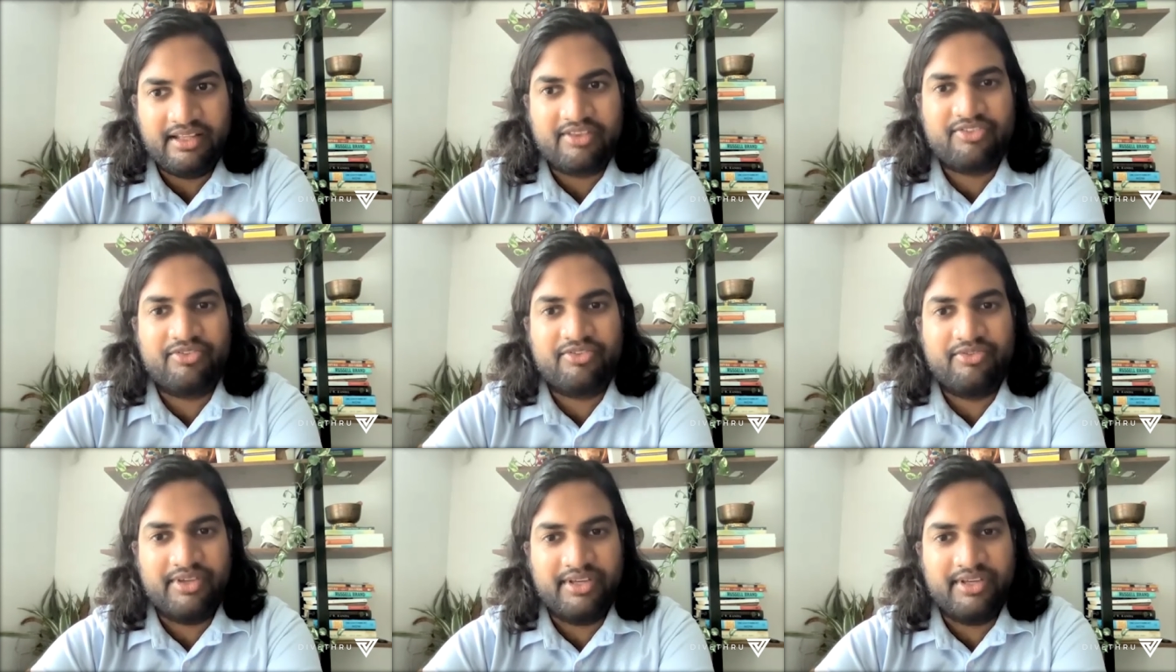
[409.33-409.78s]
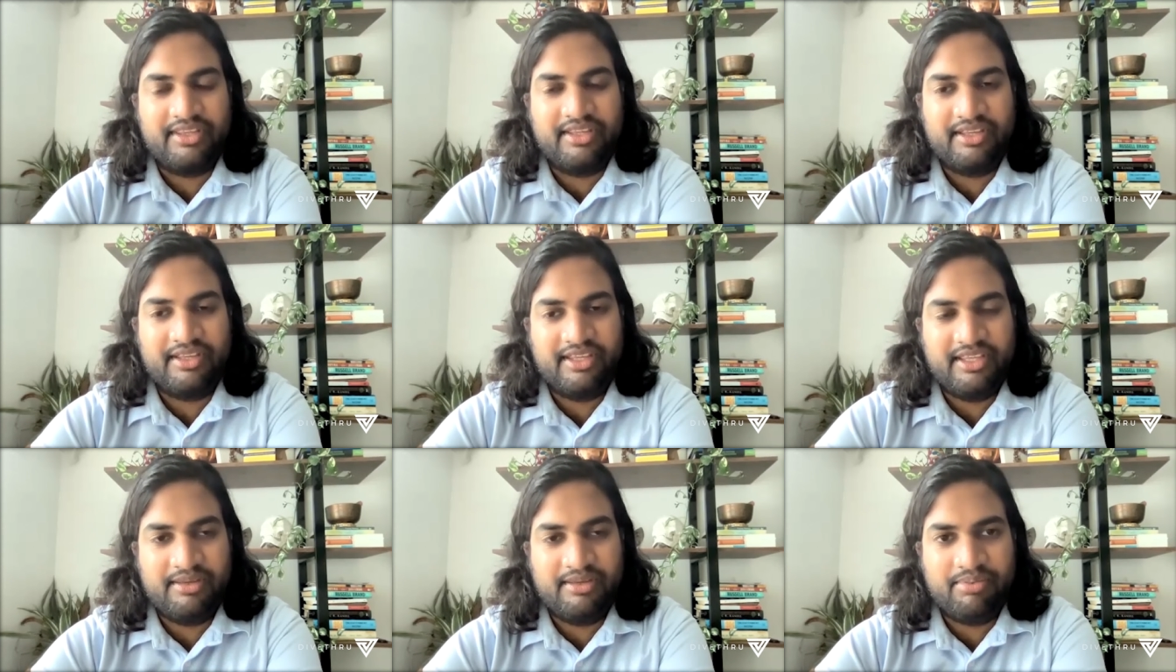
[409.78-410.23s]
And that's
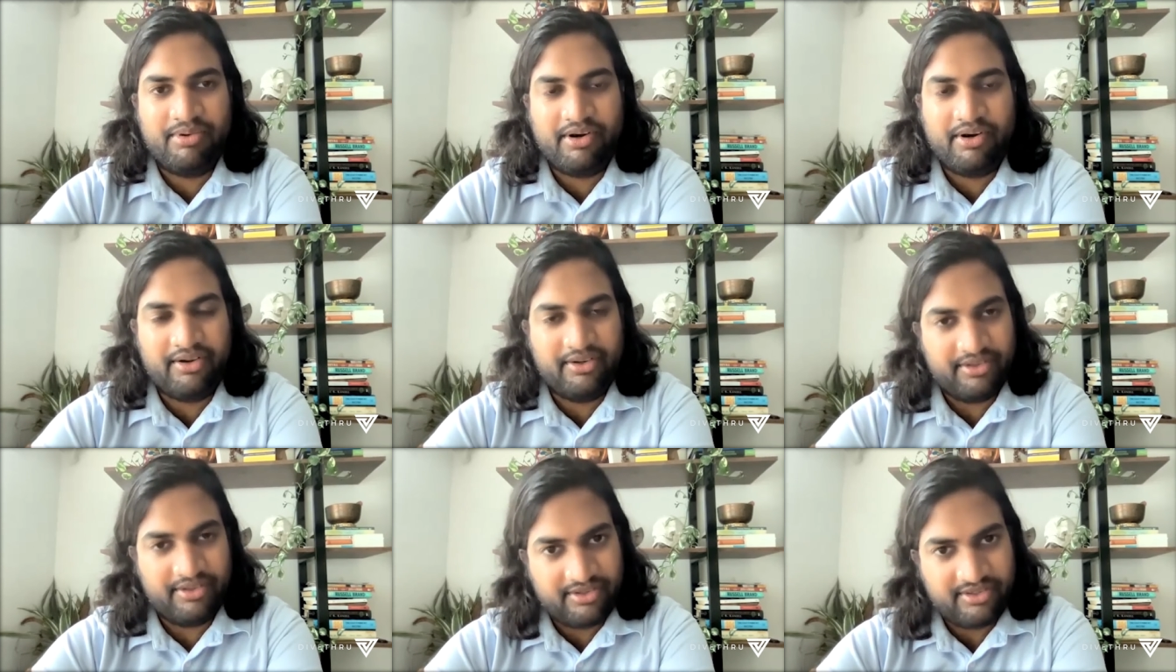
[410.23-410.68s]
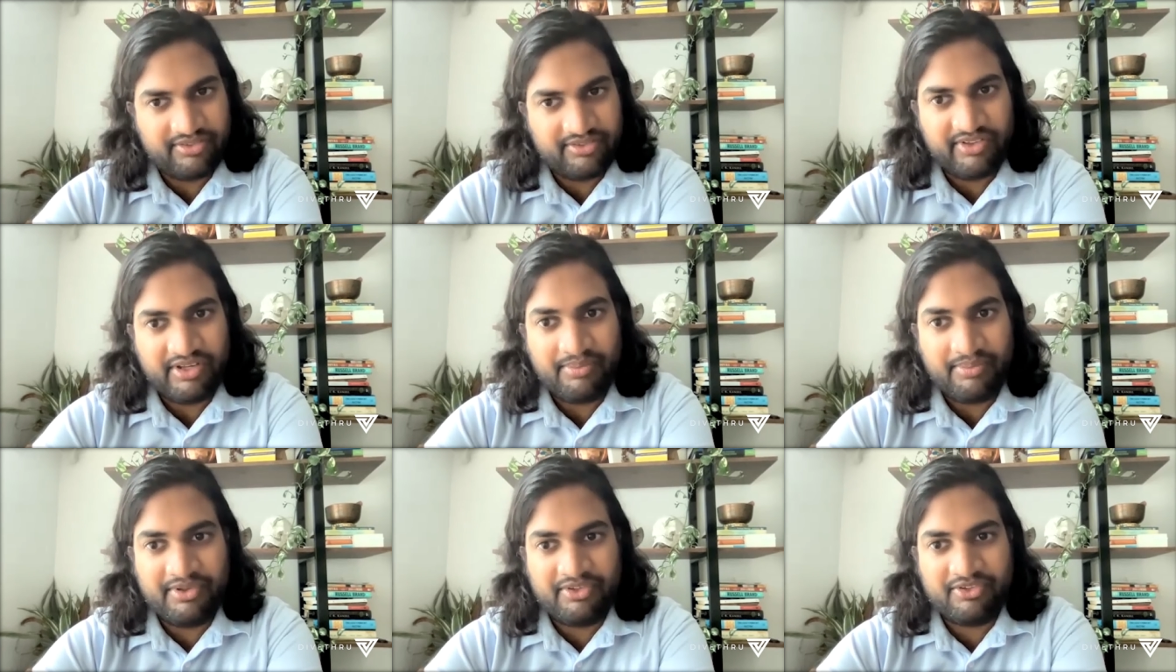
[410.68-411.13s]
really the key part in the
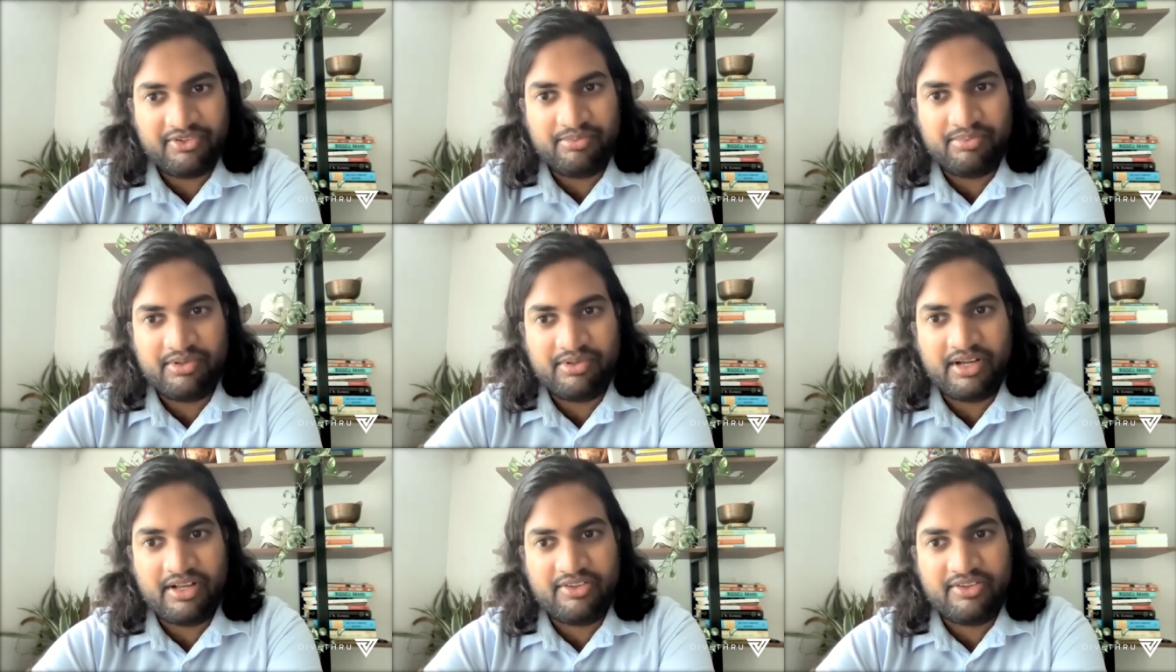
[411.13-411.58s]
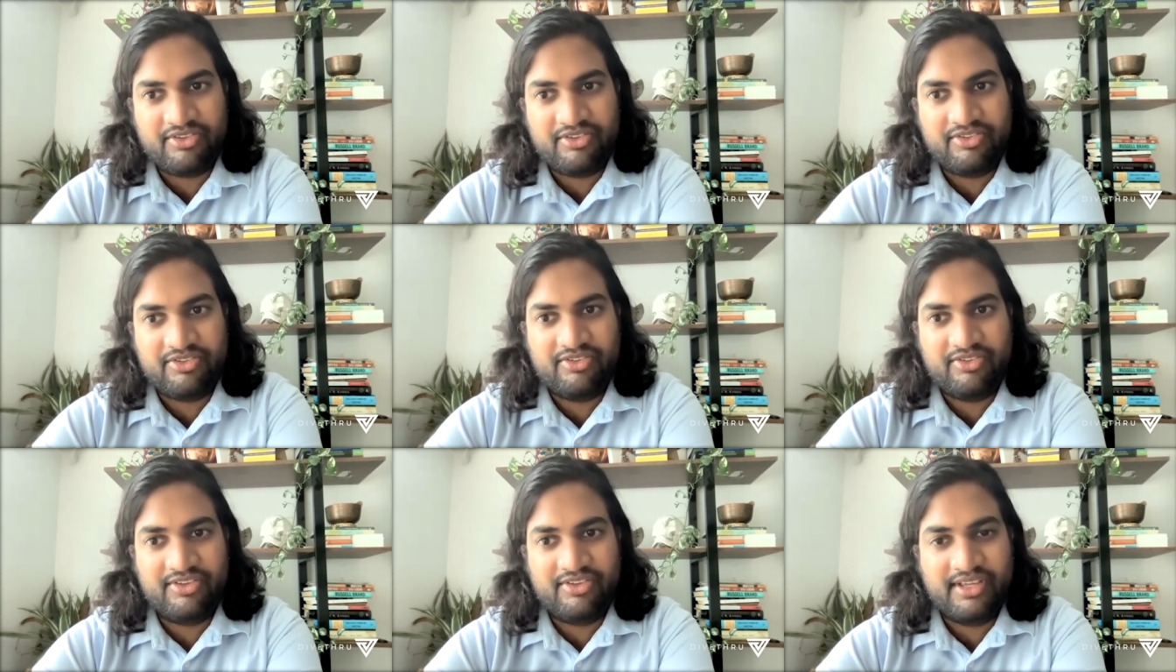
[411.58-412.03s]
developmental
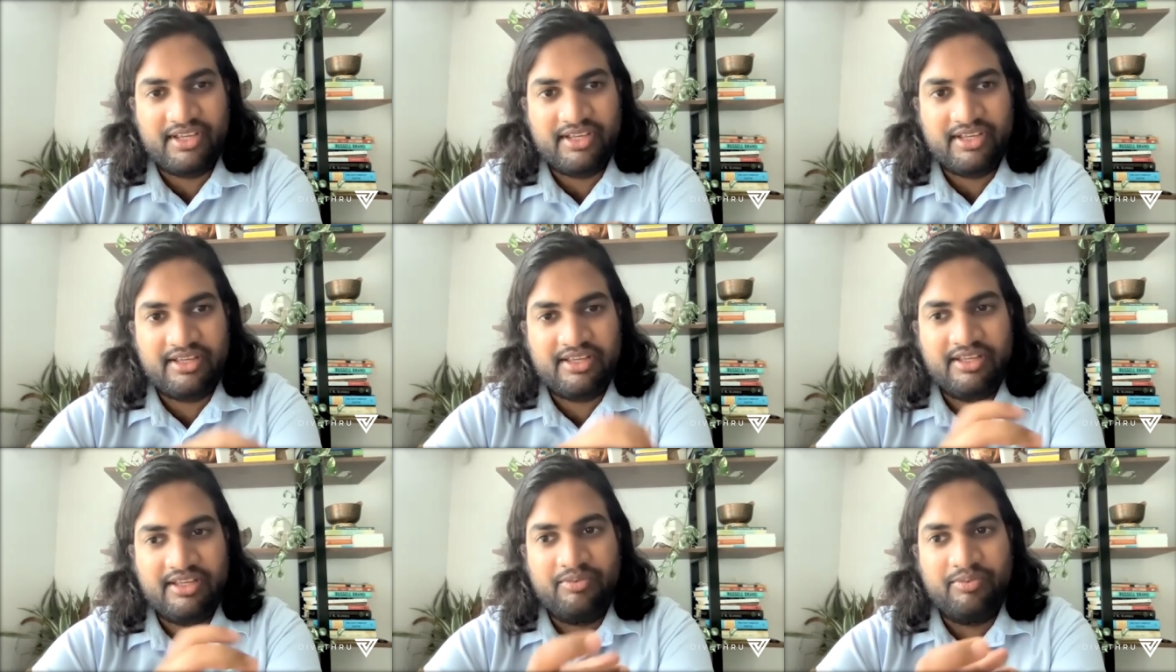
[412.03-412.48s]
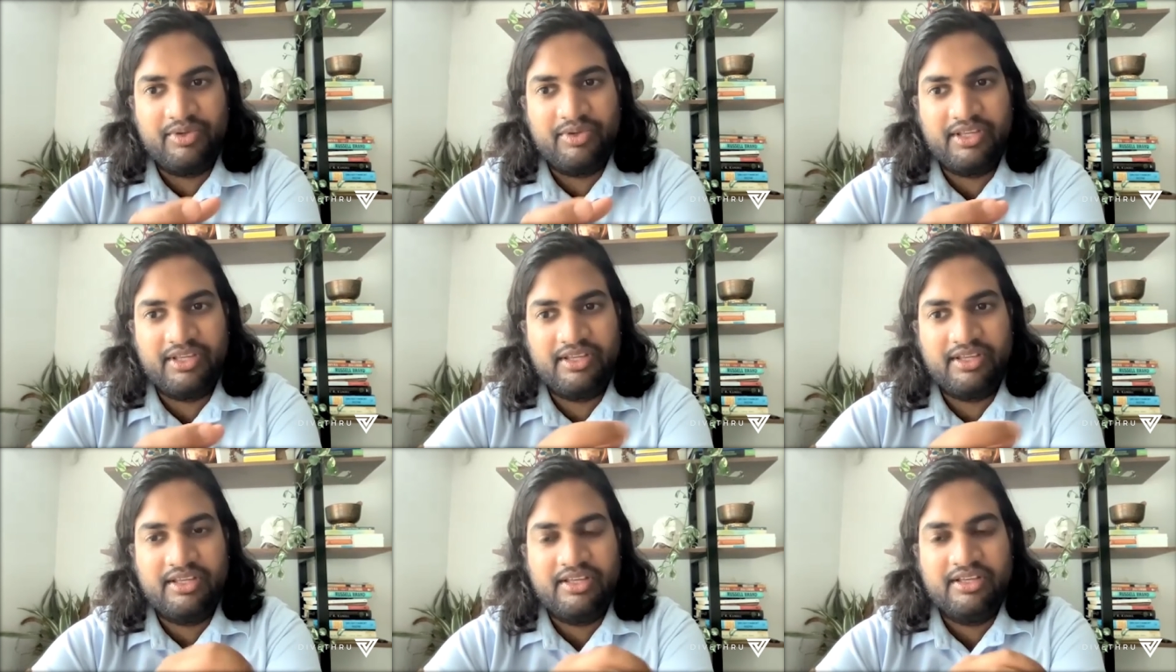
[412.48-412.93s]
process, is like,
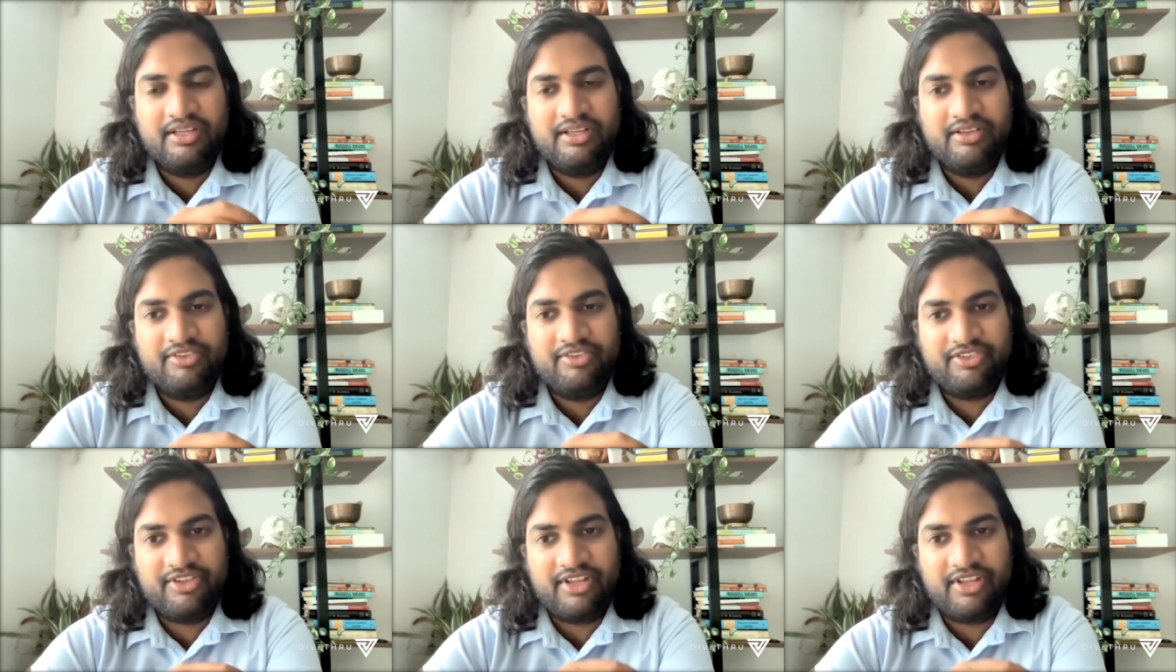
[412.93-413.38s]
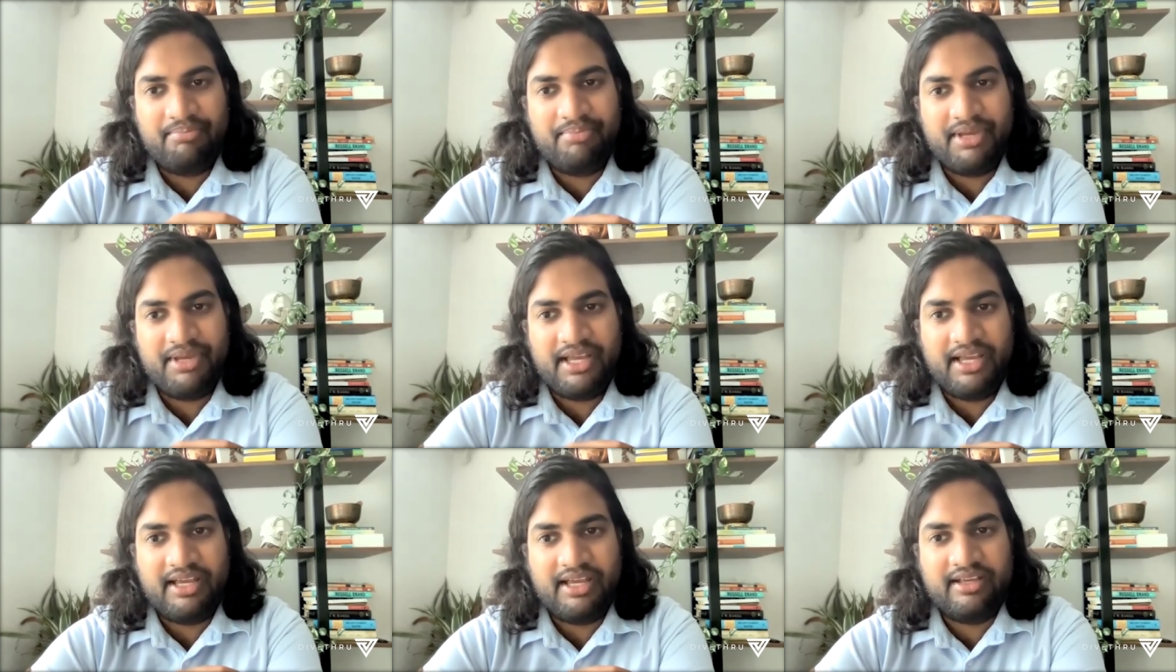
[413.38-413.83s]
can we
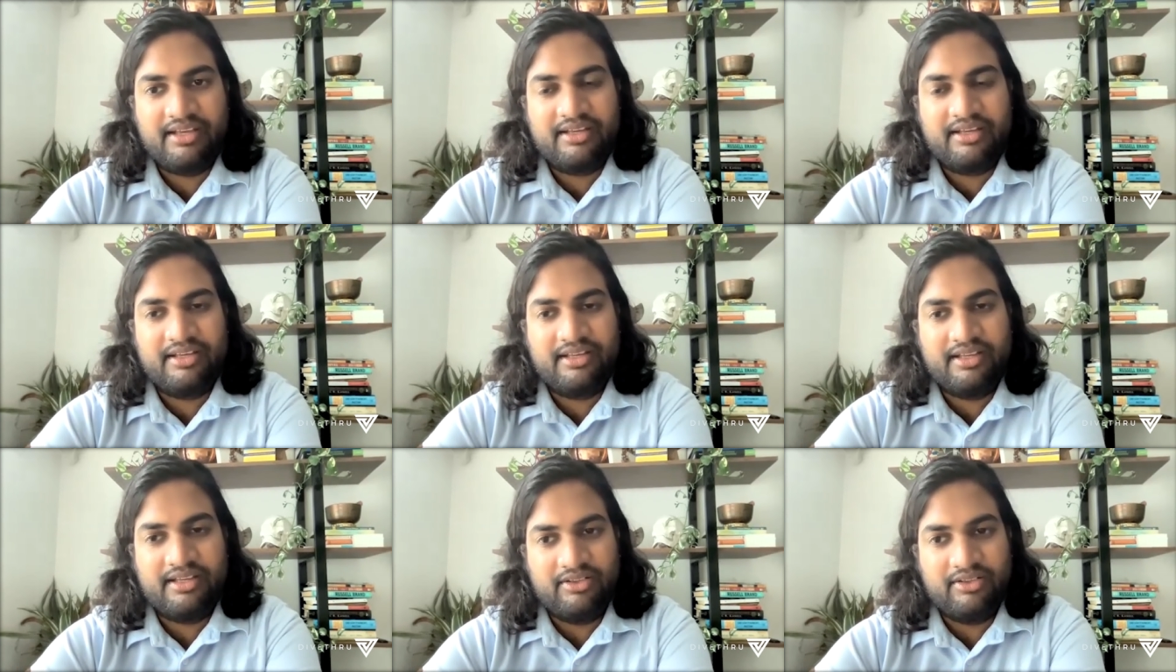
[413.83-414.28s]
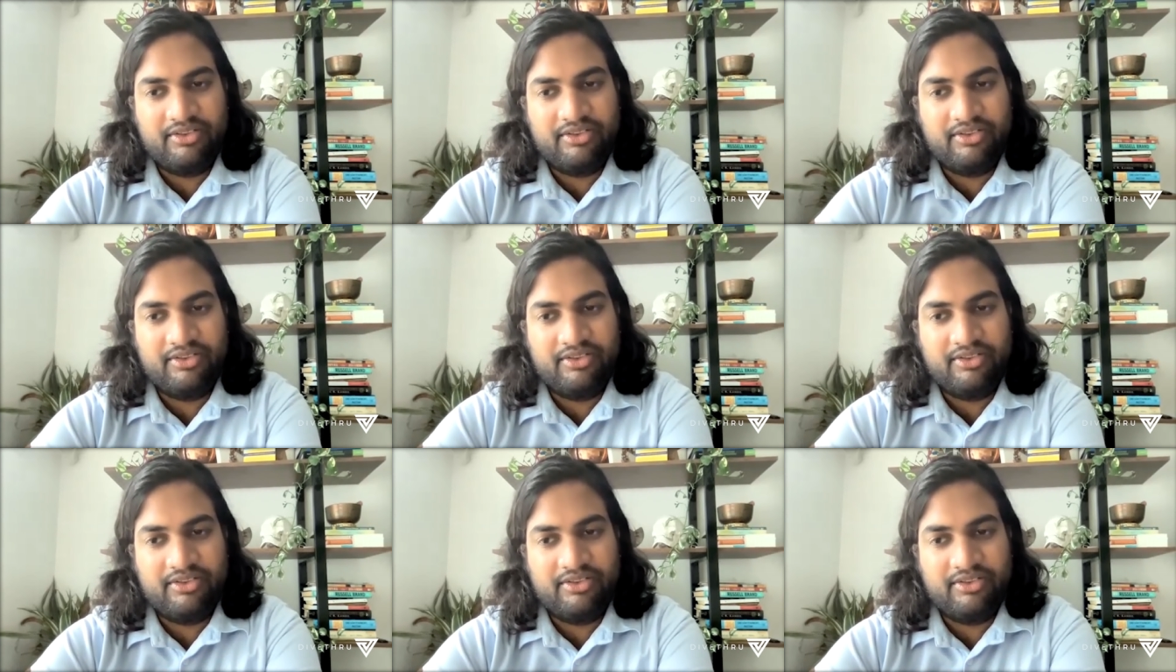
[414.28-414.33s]
step back,